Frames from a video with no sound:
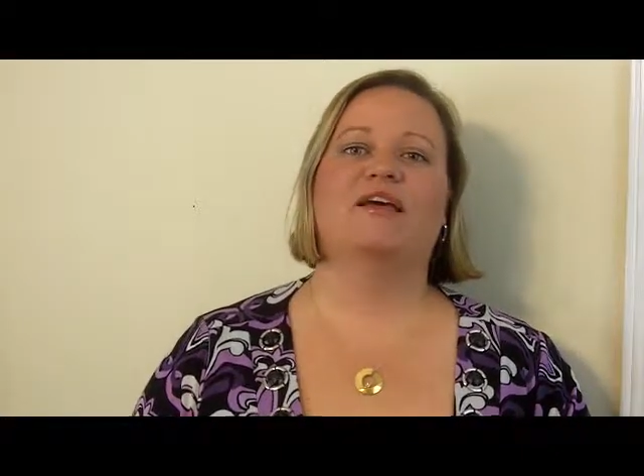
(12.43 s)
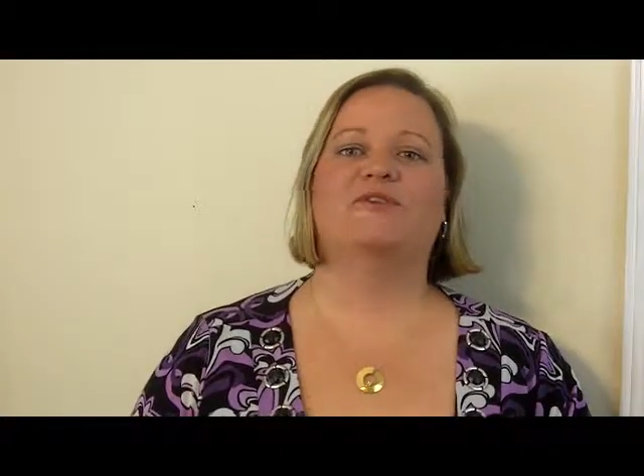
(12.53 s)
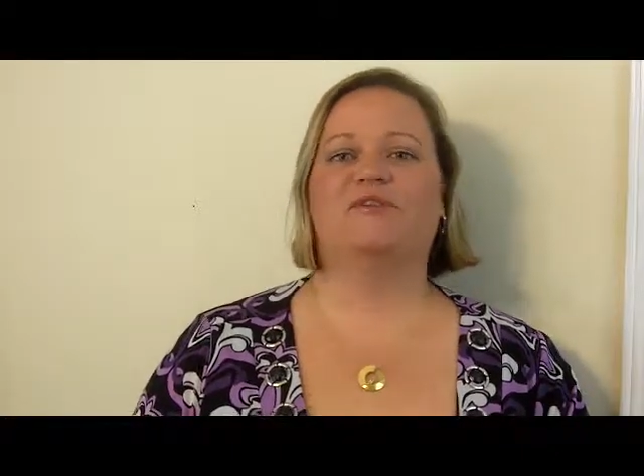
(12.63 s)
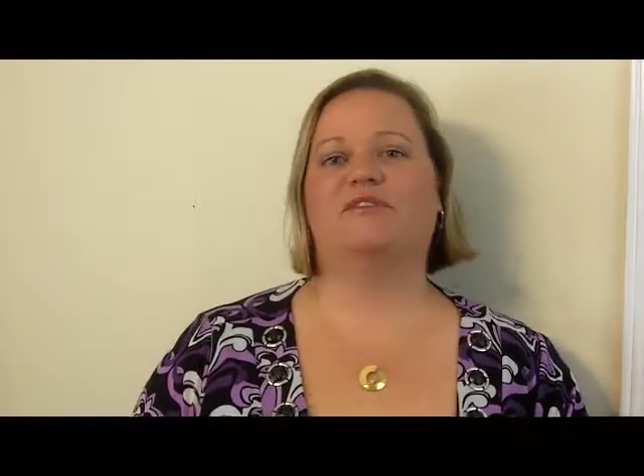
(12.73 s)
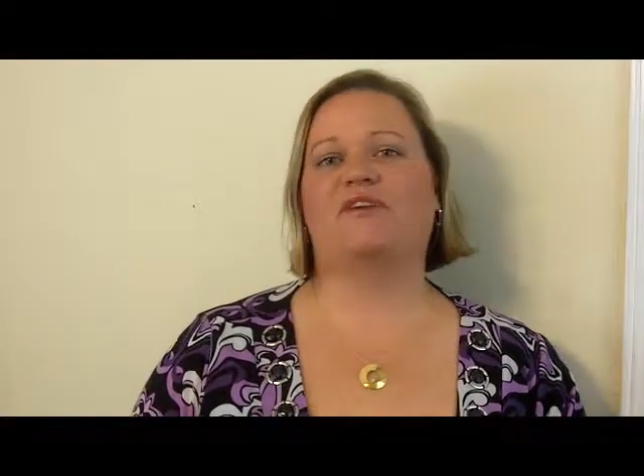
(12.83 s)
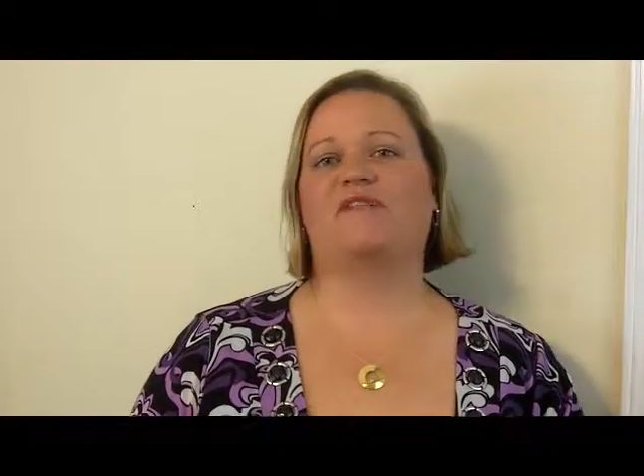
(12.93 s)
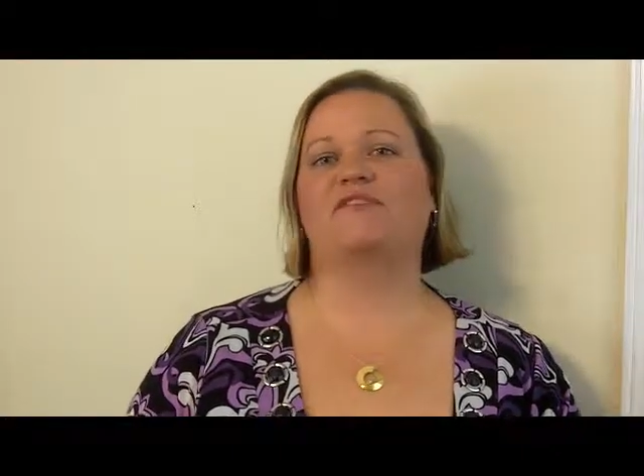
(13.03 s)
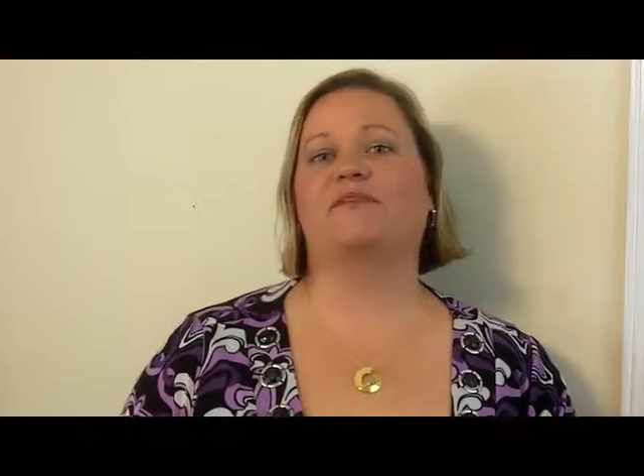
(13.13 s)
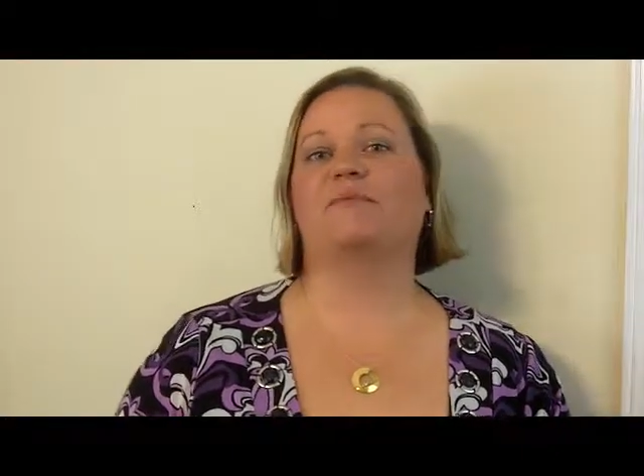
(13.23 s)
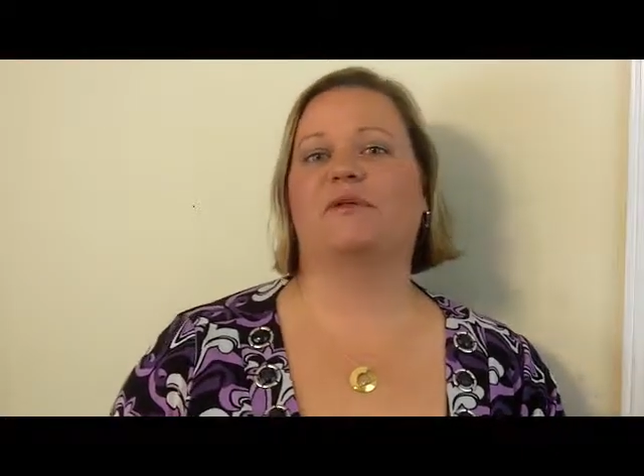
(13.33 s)
you
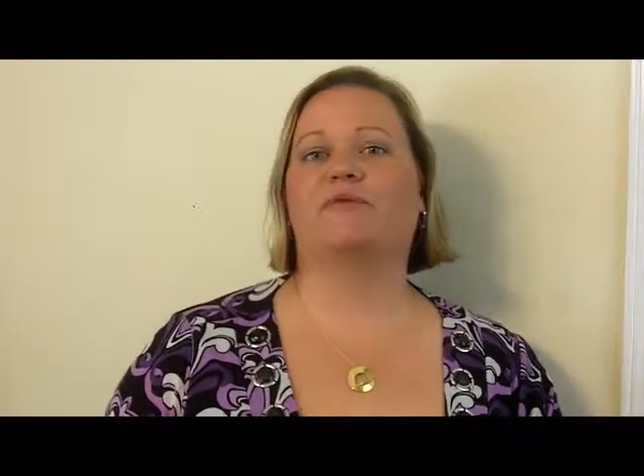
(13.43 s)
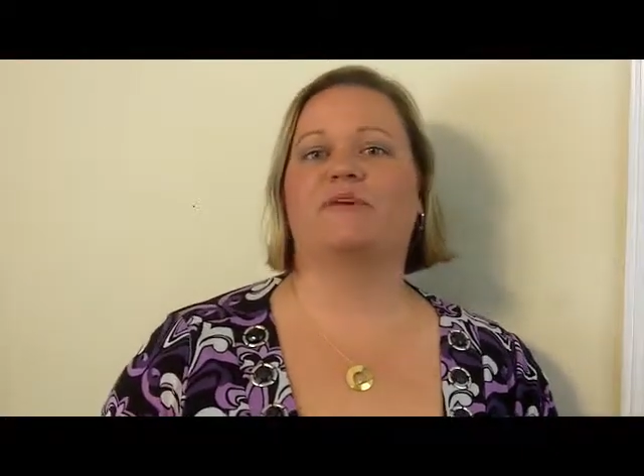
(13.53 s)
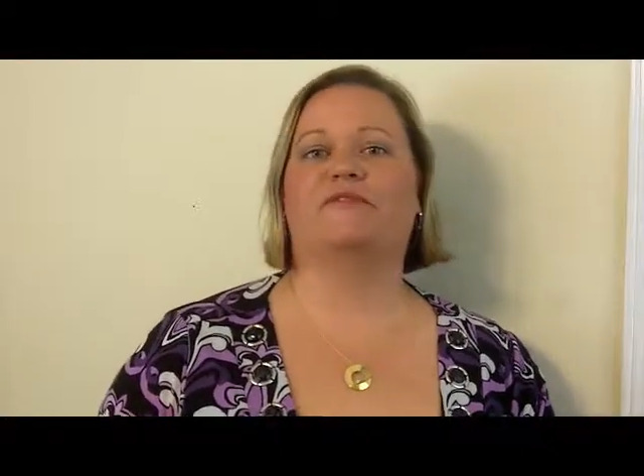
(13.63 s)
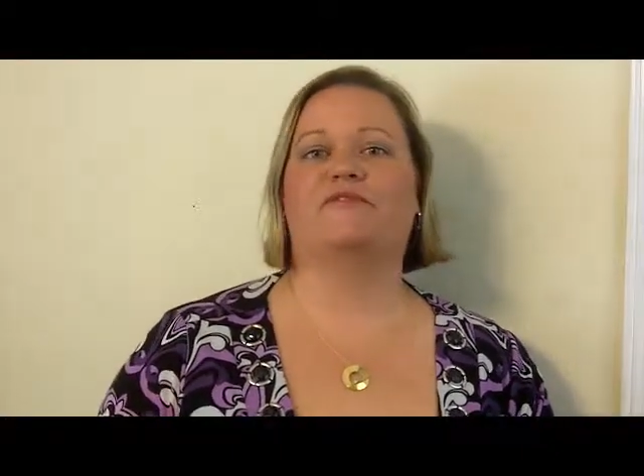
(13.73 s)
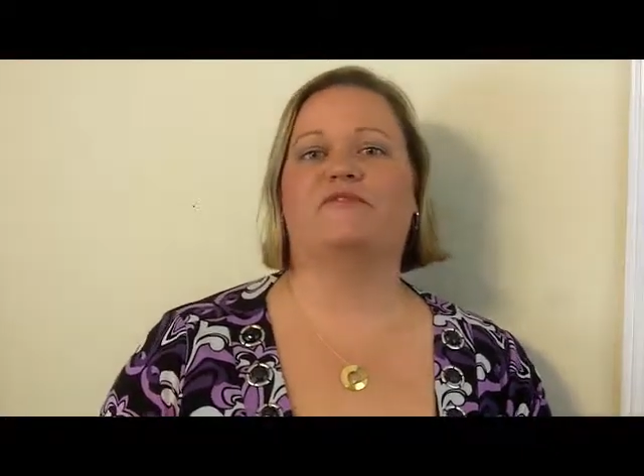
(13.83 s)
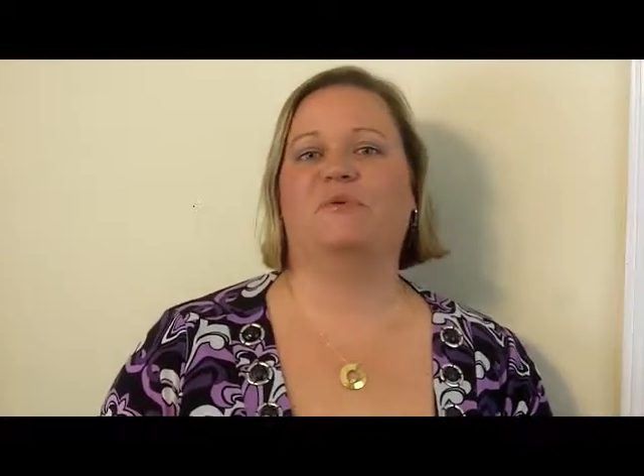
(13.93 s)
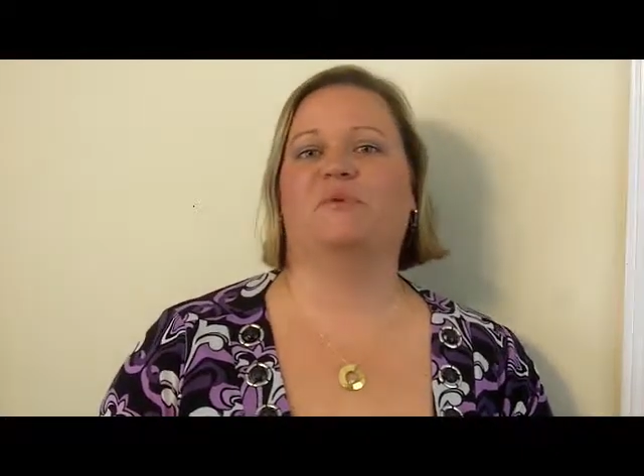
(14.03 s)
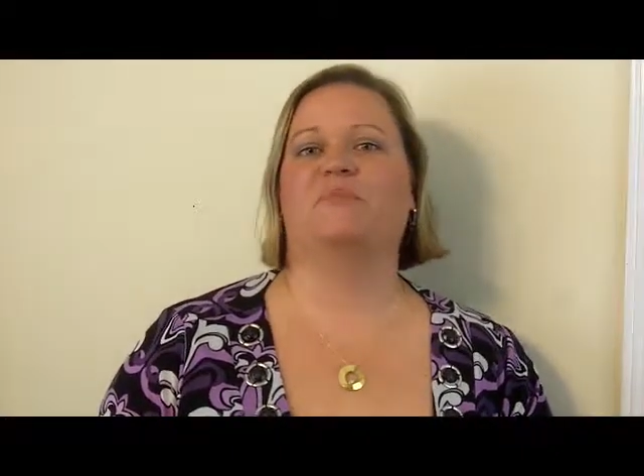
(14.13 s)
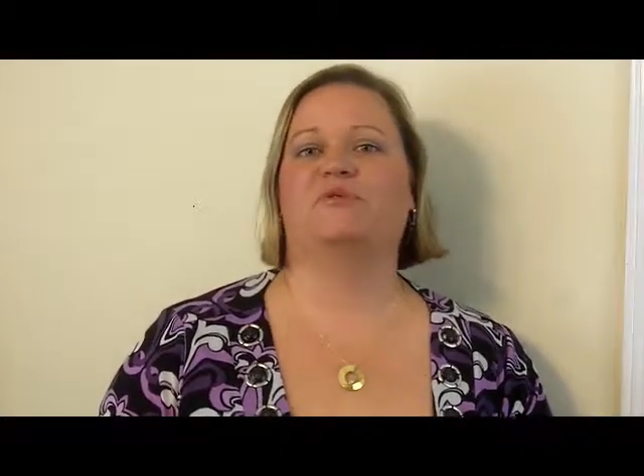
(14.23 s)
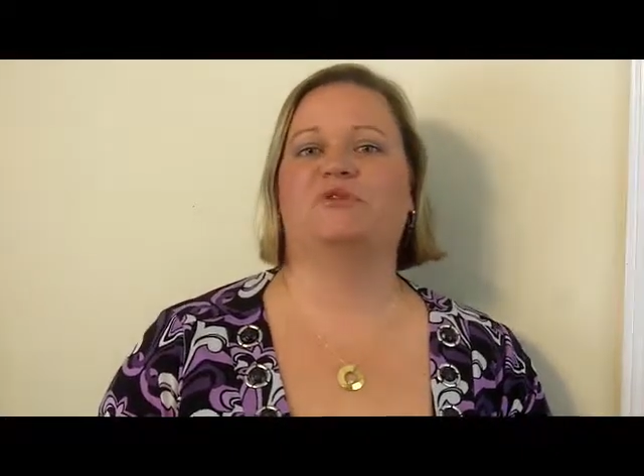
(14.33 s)
discovered the real reason for
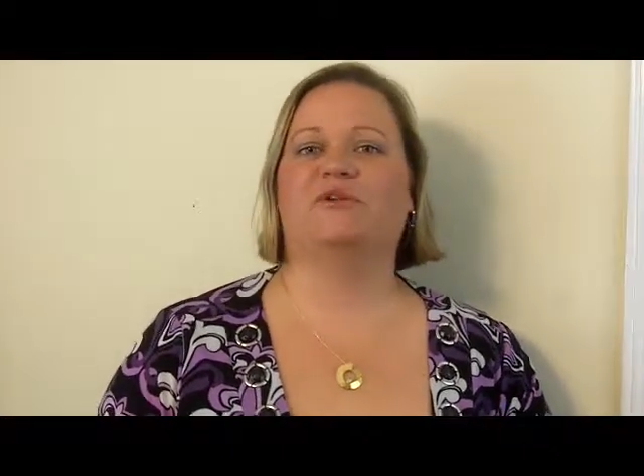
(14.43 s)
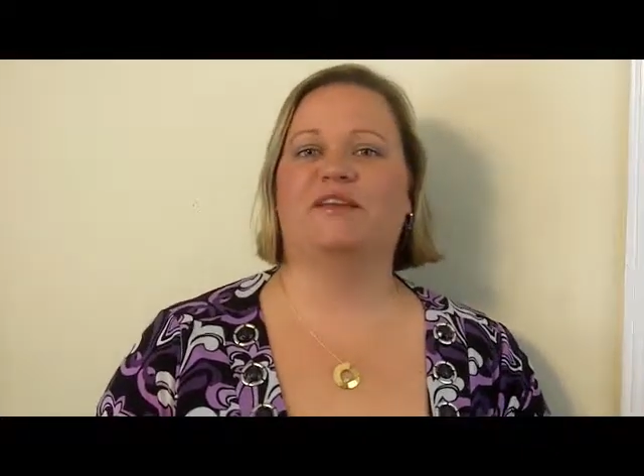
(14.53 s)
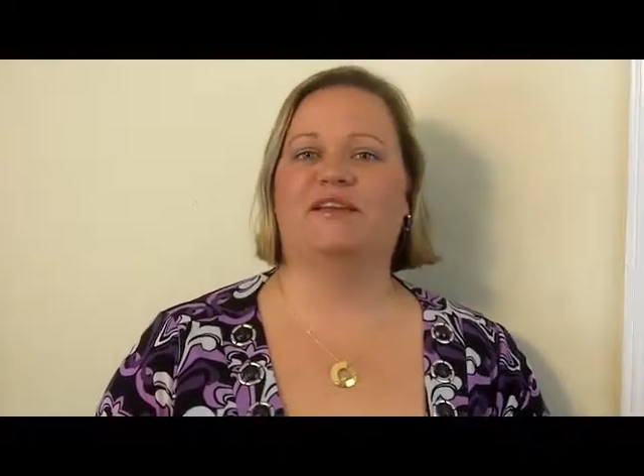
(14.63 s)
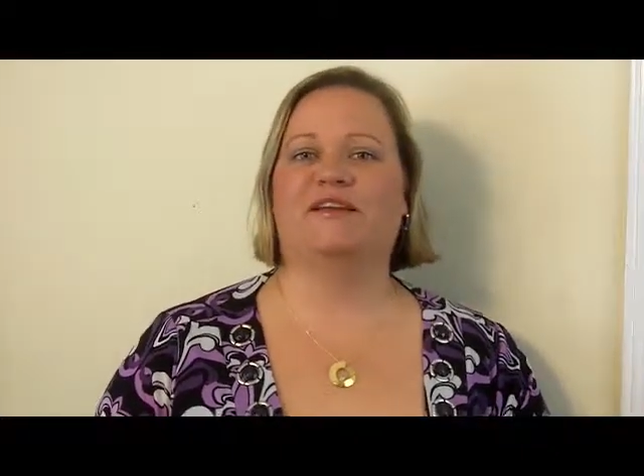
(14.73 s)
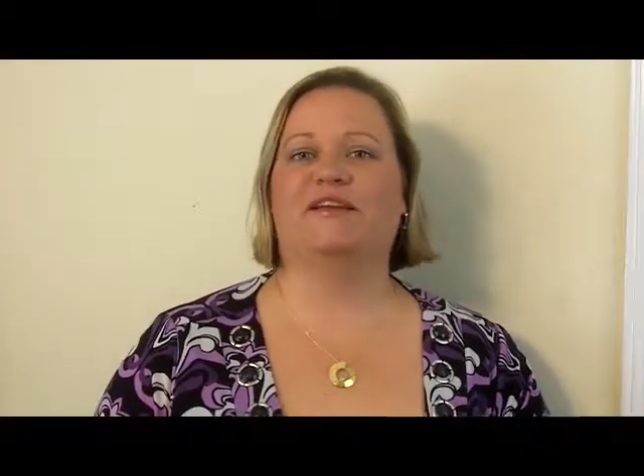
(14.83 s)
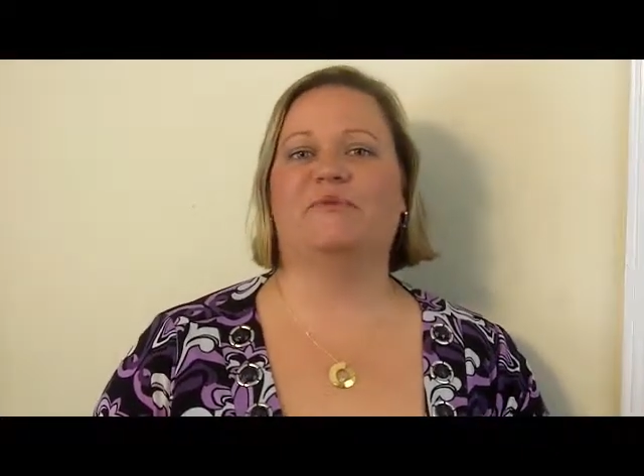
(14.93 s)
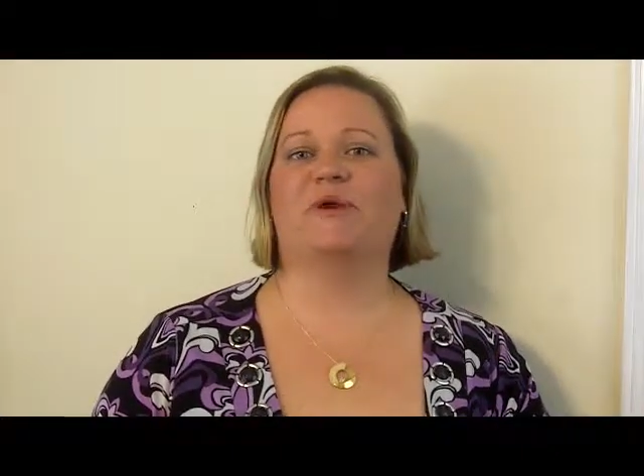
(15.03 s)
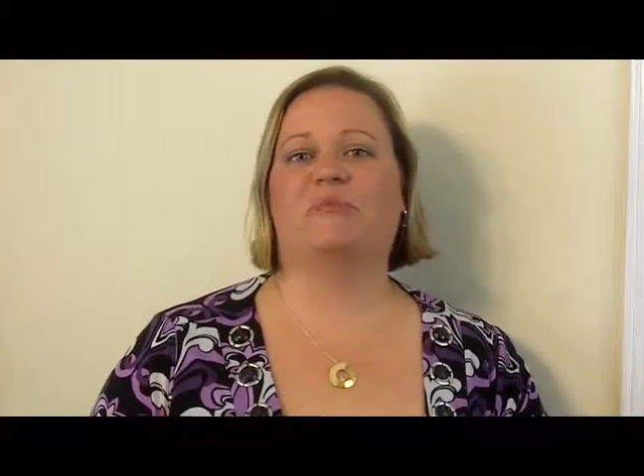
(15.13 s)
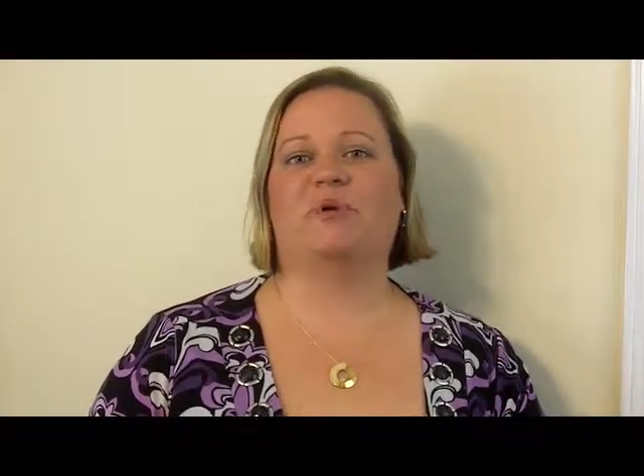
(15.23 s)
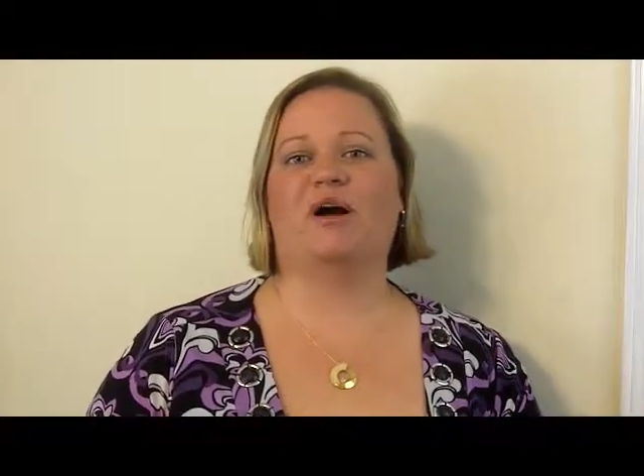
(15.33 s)
your emotional eating and your
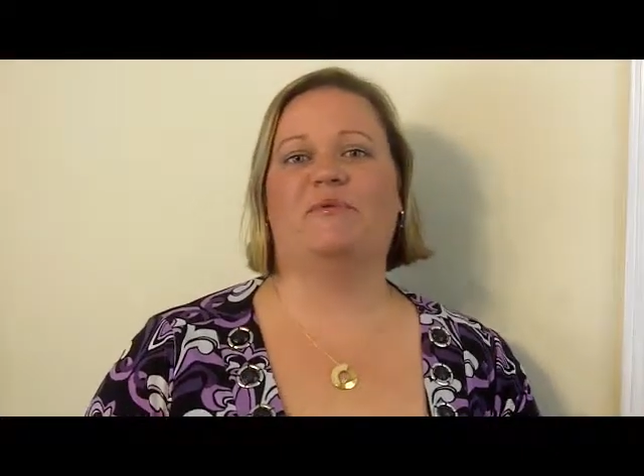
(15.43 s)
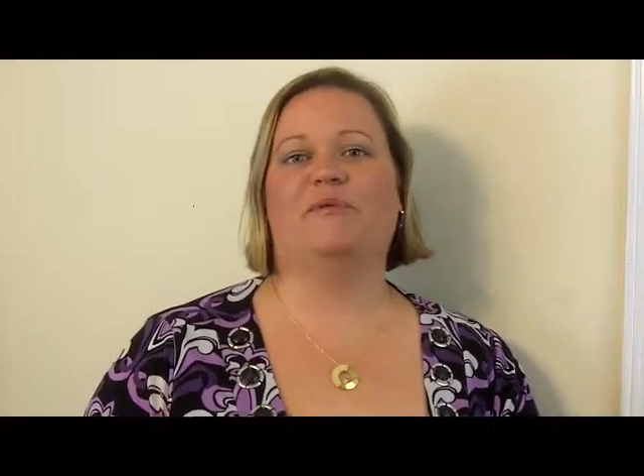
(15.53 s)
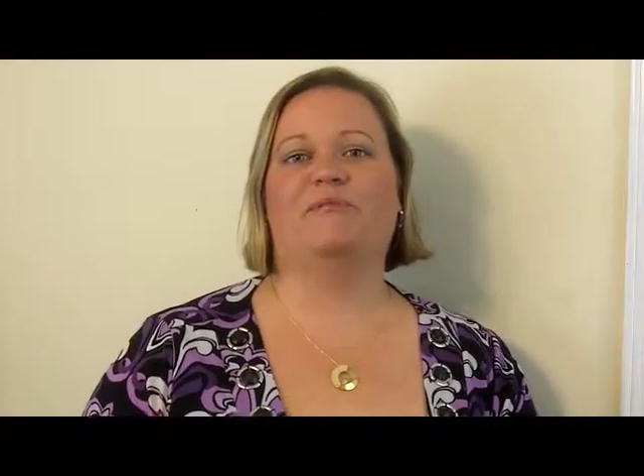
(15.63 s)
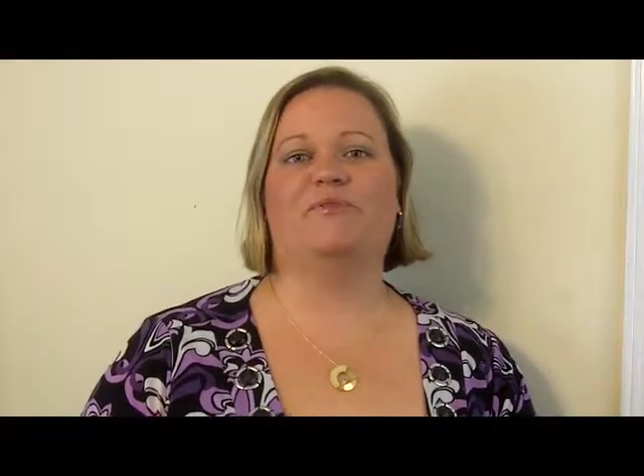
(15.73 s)
weight problem.